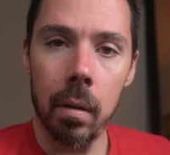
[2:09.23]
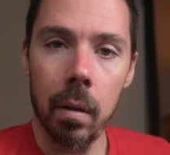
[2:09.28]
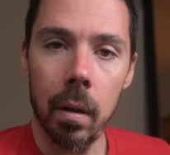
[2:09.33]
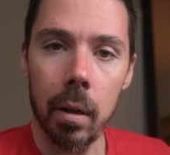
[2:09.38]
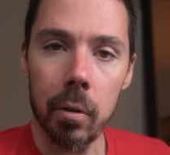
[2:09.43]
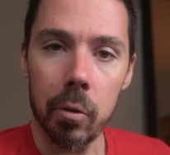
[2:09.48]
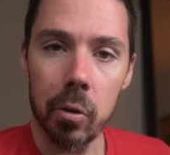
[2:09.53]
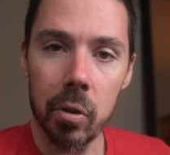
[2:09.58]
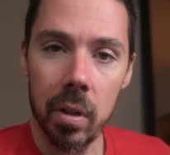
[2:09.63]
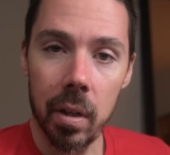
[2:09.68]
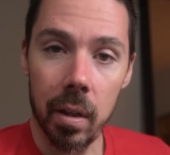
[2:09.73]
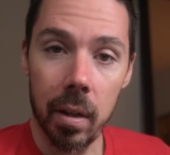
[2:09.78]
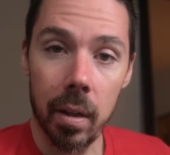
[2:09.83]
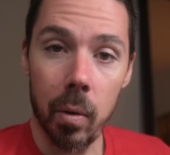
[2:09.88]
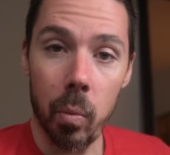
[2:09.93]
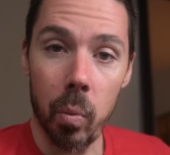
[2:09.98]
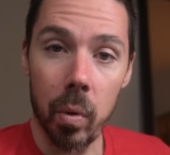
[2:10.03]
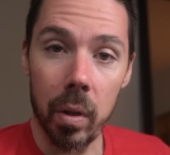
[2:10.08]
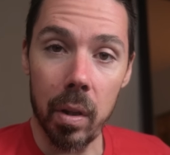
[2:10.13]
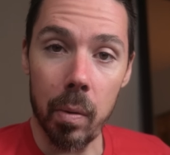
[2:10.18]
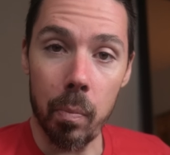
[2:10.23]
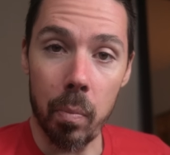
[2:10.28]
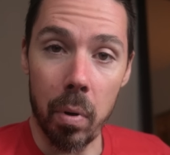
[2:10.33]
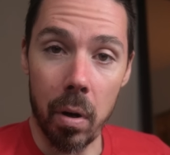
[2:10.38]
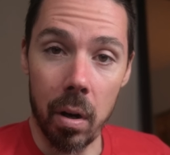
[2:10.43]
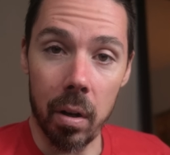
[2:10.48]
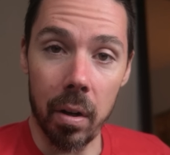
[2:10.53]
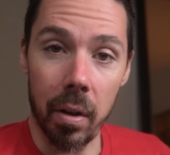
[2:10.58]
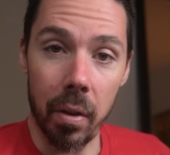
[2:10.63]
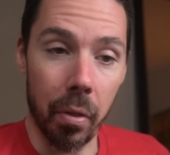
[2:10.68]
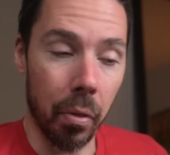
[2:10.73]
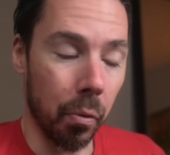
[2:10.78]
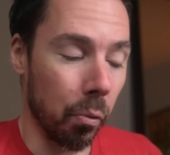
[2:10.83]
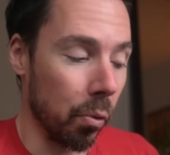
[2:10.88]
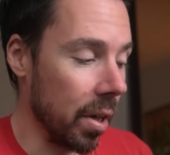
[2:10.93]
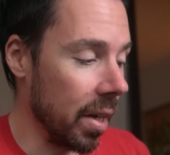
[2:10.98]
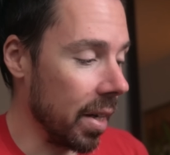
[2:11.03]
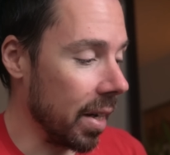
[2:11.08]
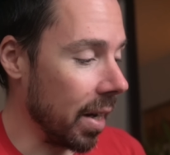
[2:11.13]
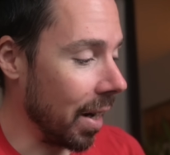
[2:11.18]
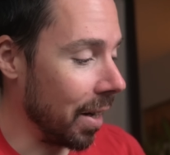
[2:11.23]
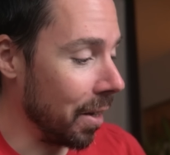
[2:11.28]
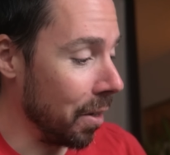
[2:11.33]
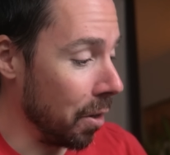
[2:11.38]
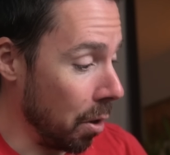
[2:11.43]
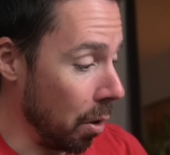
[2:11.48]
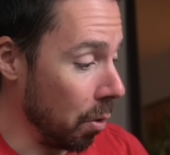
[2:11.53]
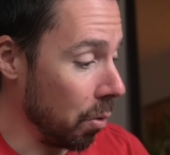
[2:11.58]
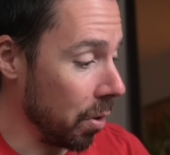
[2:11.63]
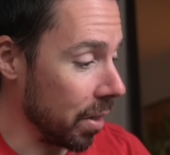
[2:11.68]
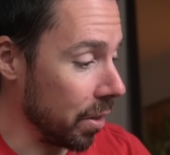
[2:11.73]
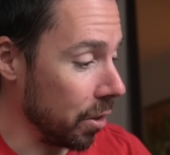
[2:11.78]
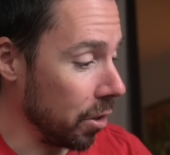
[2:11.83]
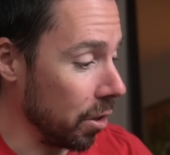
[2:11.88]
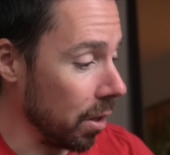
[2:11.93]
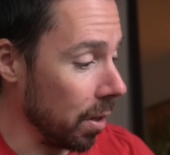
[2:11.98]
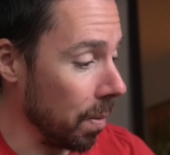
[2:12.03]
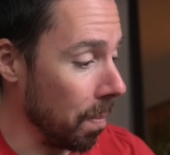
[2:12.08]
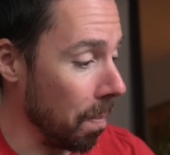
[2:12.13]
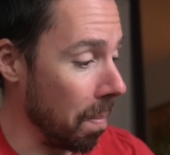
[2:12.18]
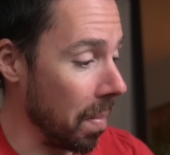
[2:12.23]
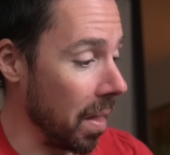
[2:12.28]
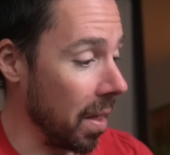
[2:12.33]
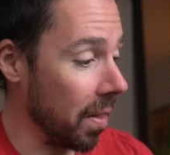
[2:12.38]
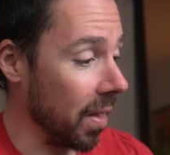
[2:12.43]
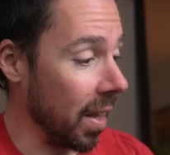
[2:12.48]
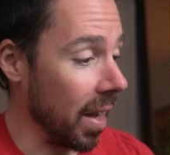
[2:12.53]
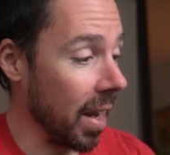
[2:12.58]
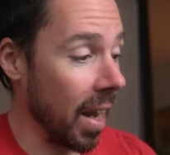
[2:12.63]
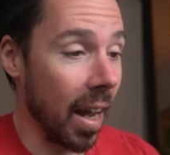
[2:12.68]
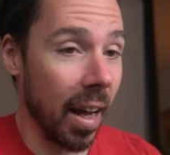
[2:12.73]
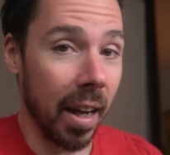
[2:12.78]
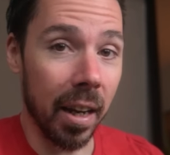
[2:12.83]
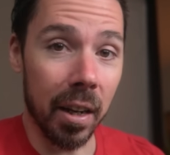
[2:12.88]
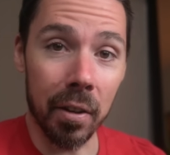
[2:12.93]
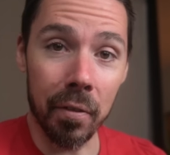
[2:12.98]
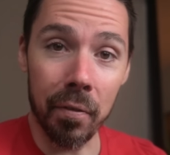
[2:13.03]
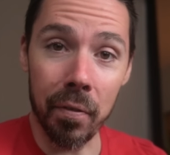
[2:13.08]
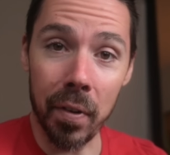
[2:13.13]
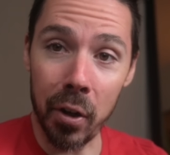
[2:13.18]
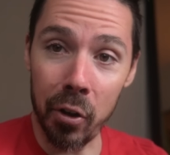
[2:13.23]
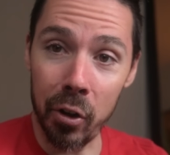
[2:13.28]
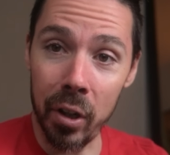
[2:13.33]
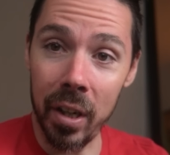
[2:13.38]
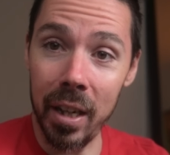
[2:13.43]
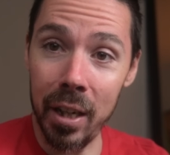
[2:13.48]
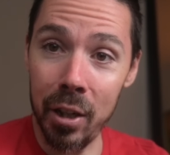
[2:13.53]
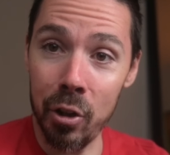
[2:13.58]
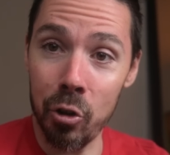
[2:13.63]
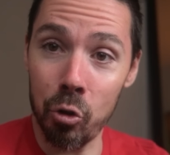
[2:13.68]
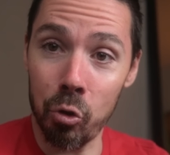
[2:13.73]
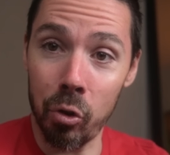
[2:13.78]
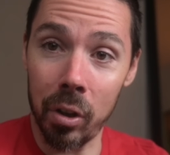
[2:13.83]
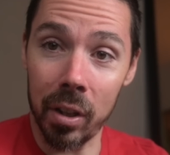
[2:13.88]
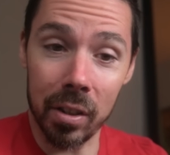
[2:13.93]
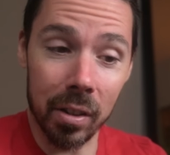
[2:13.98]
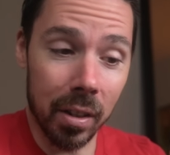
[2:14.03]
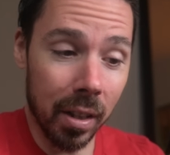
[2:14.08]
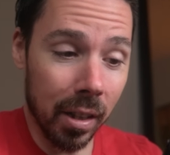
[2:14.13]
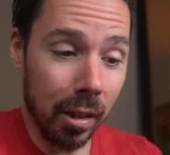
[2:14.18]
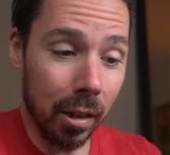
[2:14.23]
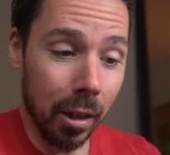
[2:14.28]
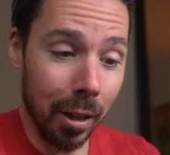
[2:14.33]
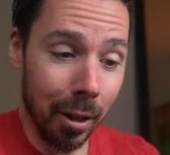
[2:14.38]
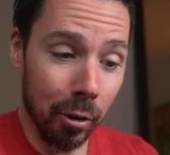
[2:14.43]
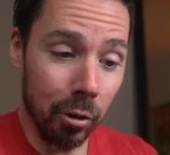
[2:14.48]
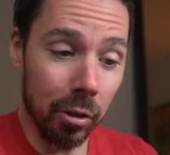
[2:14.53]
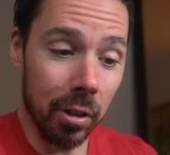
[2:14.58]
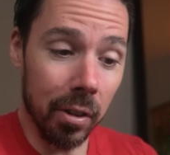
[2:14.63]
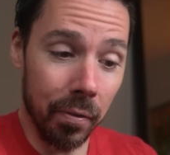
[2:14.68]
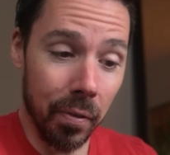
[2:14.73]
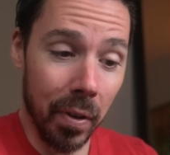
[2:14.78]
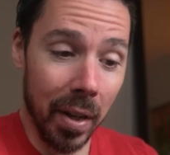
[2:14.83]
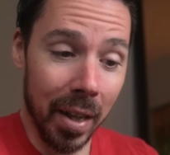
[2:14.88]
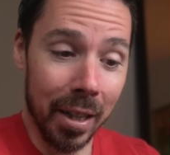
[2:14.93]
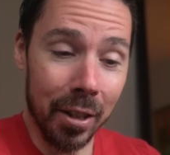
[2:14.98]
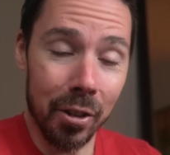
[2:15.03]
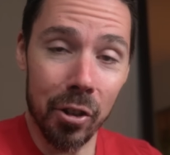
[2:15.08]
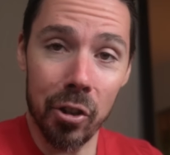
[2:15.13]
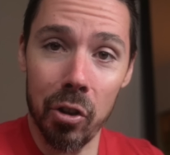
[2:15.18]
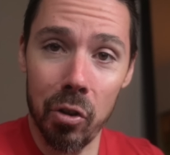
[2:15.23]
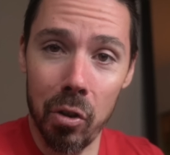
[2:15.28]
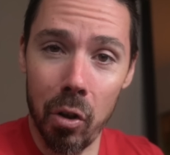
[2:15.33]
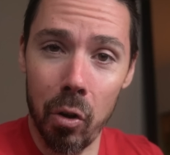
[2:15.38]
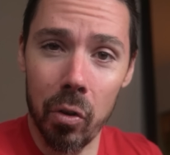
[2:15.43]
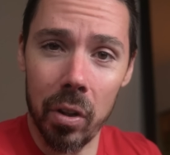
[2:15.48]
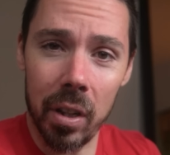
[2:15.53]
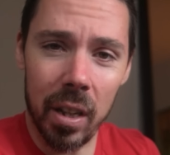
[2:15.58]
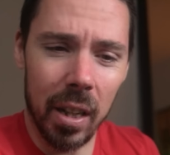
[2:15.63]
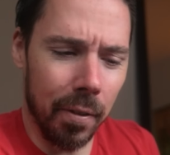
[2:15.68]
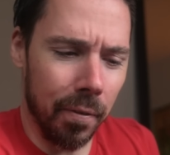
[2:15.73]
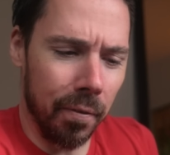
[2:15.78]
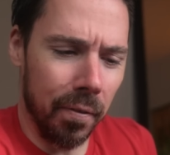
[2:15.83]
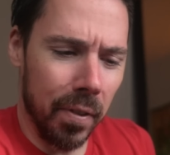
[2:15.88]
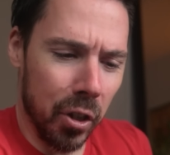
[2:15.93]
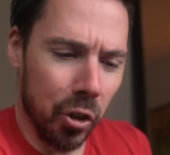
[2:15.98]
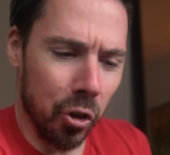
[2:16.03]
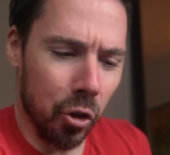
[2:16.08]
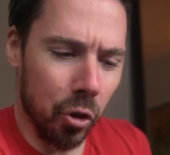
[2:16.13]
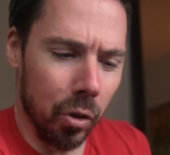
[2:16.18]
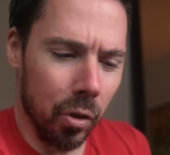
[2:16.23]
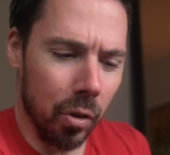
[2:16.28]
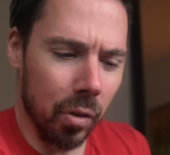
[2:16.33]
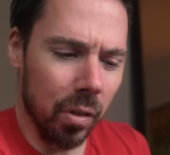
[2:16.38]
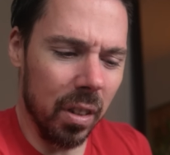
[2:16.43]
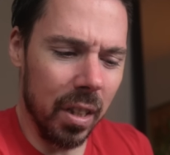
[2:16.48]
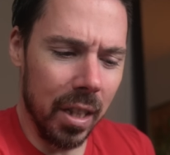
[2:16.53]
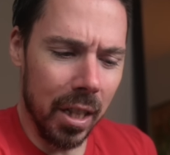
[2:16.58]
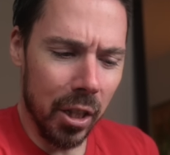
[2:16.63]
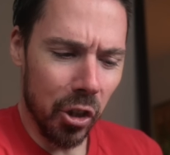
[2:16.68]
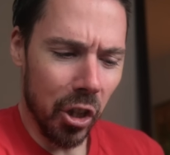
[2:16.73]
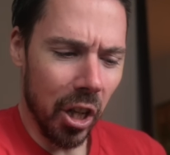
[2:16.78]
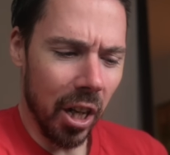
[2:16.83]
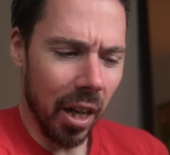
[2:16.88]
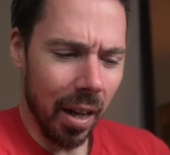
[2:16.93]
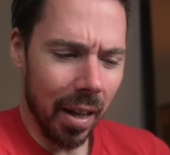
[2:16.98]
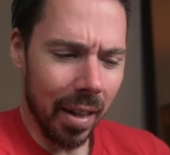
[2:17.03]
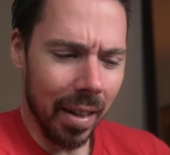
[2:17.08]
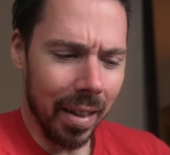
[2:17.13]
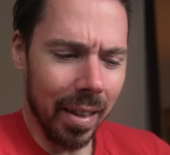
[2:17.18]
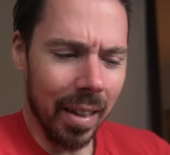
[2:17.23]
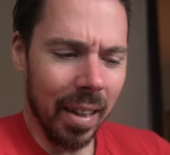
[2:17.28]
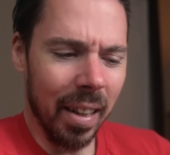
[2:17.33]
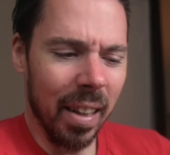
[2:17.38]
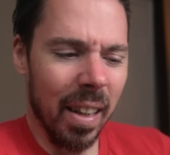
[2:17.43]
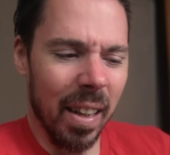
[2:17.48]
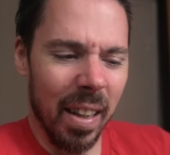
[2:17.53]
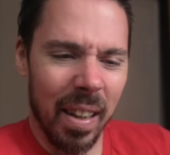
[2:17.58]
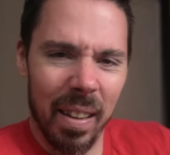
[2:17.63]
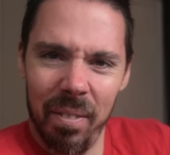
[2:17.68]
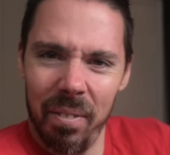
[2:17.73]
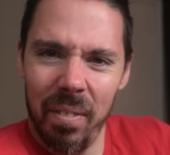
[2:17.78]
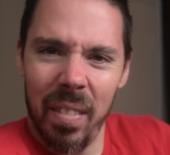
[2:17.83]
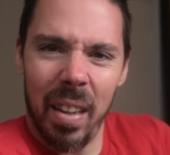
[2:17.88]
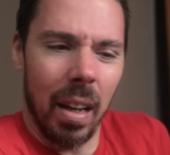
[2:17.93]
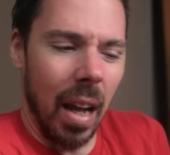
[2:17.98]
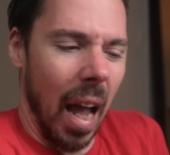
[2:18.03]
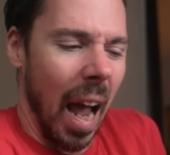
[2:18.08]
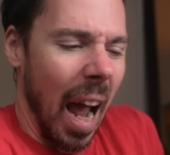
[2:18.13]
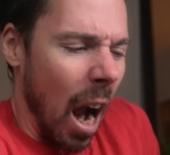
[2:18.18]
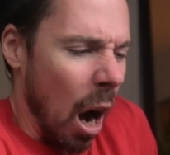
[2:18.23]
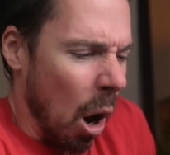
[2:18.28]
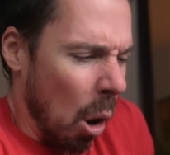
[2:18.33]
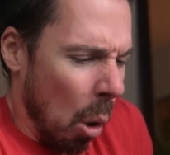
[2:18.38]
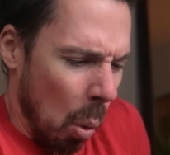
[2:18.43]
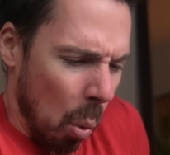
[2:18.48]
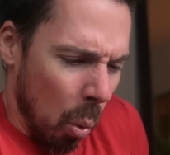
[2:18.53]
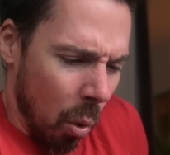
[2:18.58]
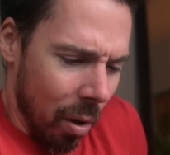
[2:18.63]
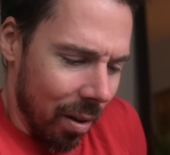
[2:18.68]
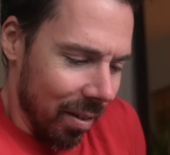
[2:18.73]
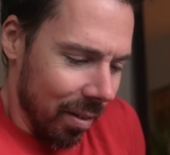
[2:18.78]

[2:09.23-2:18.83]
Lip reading: Now, sticking with the Pocket 3, I noticed that they had a very interesting little device. You know, the official DJI... Ow.